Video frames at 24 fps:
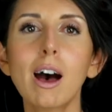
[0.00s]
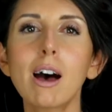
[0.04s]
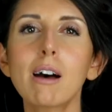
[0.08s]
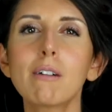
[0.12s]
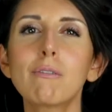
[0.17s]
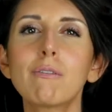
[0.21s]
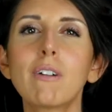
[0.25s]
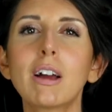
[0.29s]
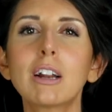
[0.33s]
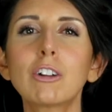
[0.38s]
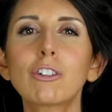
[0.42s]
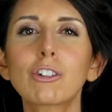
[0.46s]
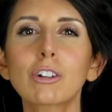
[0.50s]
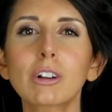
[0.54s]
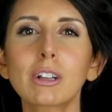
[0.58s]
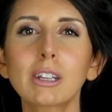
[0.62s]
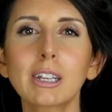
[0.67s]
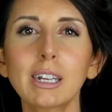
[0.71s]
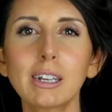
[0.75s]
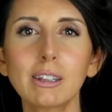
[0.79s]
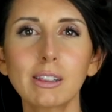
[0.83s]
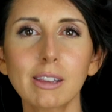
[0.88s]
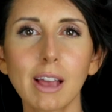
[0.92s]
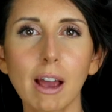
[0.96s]

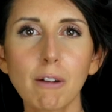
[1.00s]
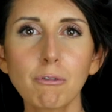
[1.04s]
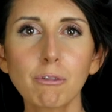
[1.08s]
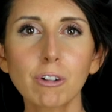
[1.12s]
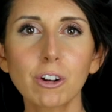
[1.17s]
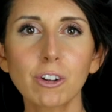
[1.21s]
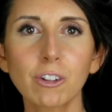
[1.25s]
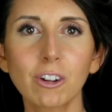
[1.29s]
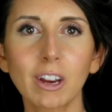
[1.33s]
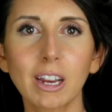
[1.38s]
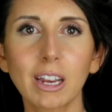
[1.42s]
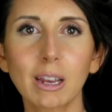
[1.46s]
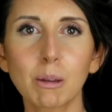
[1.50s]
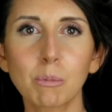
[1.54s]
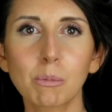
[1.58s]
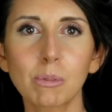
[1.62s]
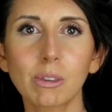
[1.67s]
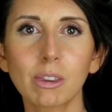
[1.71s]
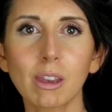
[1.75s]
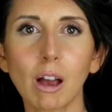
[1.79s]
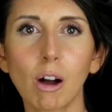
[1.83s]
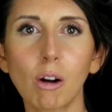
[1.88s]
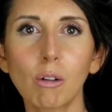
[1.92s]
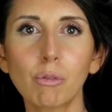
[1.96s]
eventually leveraging
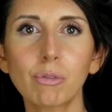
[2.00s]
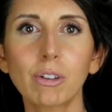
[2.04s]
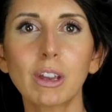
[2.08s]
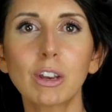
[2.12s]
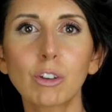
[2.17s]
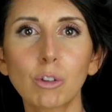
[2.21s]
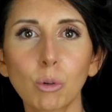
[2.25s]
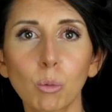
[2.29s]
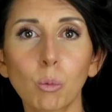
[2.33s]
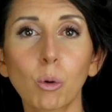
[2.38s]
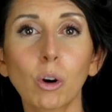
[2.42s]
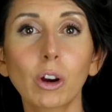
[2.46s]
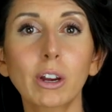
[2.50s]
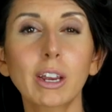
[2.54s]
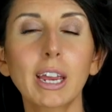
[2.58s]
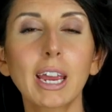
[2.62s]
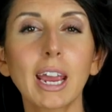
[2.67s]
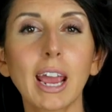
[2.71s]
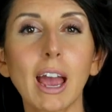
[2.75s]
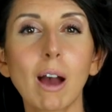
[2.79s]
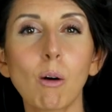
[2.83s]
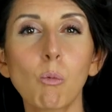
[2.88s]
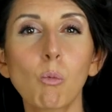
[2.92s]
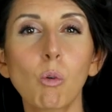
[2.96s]
himself into
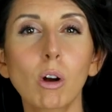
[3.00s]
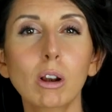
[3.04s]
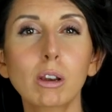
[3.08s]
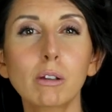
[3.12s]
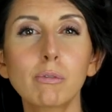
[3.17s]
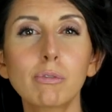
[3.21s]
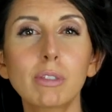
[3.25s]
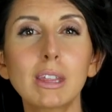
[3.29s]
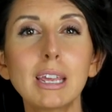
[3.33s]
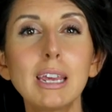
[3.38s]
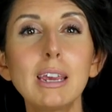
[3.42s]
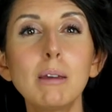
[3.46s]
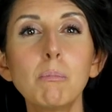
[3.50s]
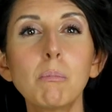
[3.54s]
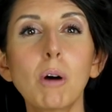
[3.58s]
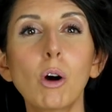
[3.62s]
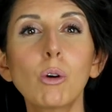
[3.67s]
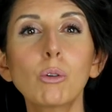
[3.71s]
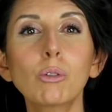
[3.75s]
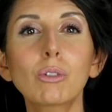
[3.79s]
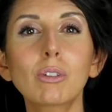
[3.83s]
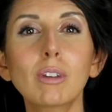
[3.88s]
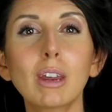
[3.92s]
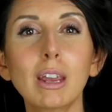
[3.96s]
working at one of the
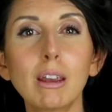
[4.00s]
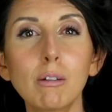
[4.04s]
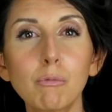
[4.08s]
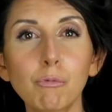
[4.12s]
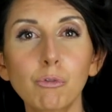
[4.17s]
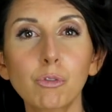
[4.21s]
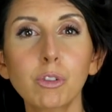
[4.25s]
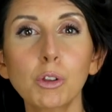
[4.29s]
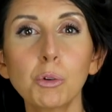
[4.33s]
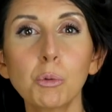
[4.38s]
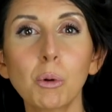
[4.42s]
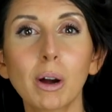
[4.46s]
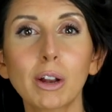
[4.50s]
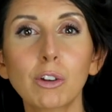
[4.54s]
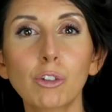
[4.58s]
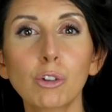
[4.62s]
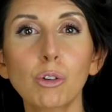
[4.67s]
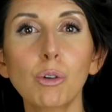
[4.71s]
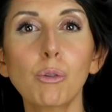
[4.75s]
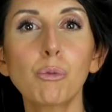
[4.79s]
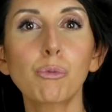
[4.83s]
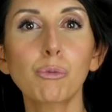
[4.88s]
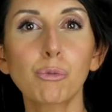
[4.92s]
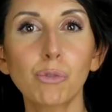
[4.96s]
most
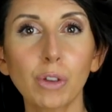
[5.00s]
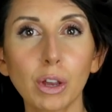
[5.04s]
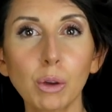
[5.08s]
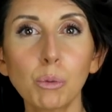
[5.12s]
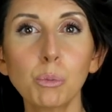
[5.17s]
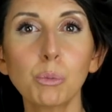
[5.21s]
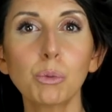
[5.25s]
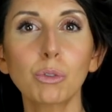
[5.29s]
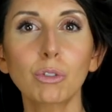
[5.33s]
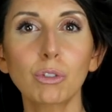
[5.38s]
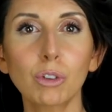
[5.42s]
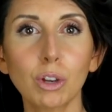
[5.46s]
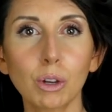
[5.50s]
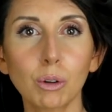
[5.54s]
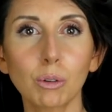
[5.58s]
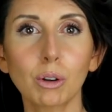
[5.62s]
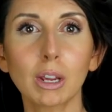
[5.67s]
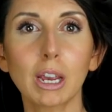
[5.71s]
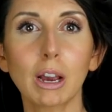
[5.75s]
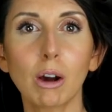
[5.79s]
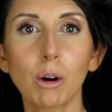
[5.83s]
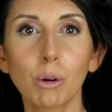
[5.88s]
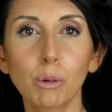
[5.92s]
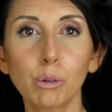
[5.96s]
influential film
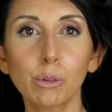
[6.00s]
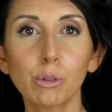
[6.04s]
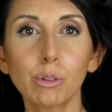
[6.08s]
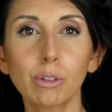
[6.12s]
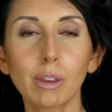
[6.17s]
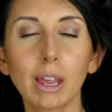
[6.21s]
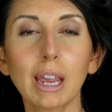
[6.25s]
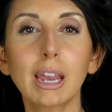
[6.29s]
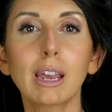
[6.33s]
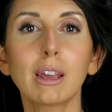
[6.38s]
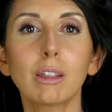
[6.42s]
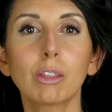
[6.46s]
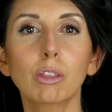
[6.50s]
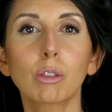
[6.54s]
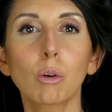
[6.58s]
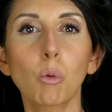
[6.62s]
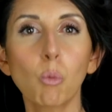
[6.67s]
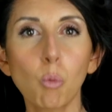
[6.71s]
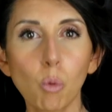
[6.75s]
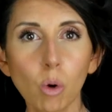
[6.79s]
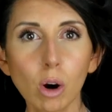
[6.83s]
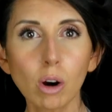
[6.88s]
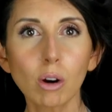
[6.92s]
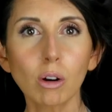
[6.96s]
studios in the
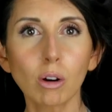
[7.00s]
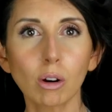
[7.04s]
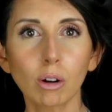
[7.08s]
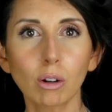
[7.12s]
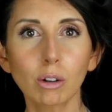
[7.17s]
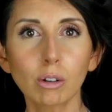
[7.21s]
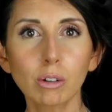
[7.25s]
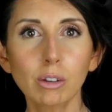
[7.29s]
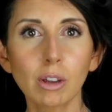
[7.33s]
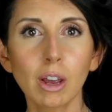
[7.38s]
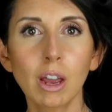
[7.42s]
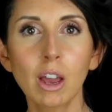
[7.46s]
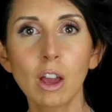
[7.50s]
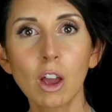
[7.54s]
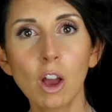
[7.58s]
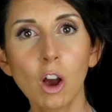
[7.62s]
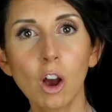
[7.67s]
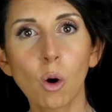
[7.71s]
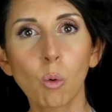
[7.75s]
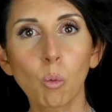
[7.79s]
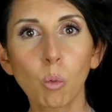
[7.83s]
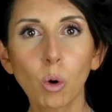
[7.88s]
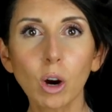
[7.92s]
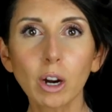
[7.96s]
world,
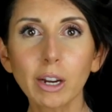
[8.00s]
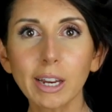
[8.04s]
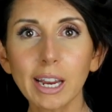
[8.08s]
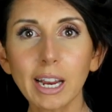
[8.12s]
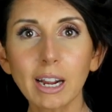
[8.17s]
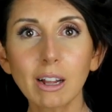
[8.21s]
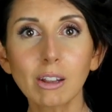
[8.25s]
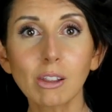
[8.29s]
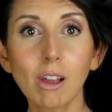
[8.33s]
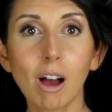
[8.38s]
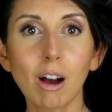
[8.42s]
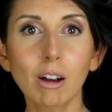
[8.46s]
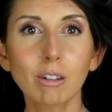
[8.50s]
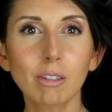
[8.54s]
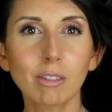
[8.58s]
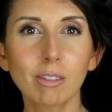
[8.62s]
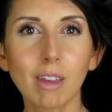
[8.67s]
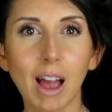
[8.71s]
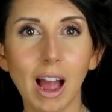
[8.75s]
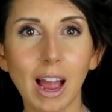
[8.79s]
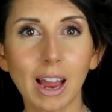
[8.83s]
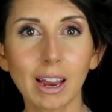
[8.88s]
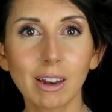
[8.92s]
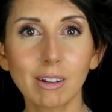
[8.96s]
working
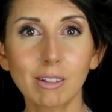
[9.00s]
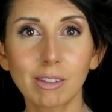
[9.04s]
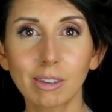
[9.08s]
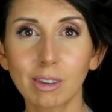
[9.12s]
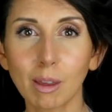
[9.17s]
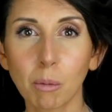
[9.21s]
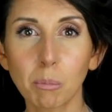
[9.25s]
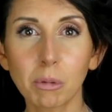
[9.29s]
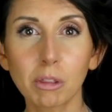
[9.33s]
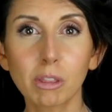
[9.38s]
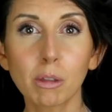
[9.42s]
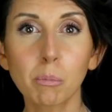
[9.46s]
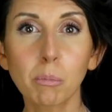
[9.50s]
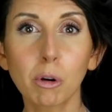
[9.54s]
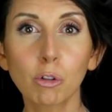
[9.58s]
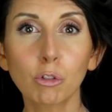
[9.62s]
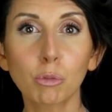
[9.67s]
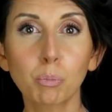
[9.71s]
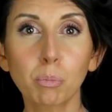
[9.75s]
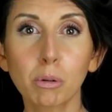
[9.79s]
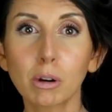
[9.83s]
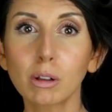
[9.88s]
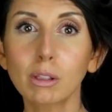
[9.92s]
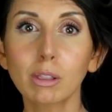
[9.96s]
alongside some of the
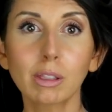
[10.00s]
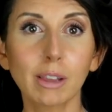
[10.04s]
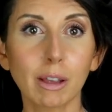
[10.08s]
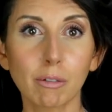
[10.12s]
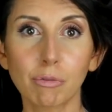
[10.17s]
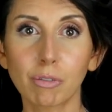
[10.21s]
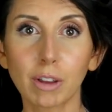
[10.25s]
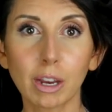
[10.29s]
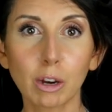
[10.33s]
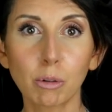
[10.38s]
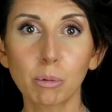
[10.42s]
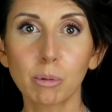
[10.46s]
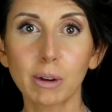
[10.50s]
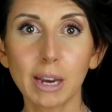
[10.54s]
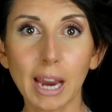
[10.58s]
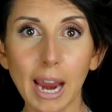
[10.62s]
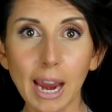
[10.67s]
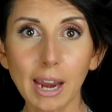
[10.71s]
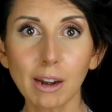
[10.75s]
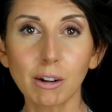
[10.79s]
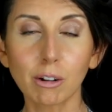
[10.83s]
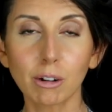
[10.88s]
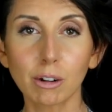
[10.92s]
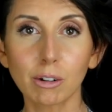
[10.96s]
most prolific
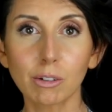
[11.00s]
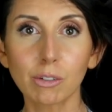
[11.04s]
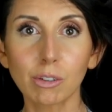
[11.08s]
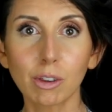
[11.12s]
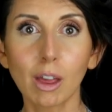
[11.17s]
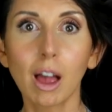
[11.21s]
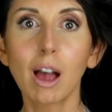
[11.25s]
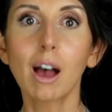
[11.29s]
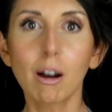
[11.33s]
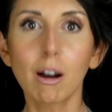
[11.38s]
creators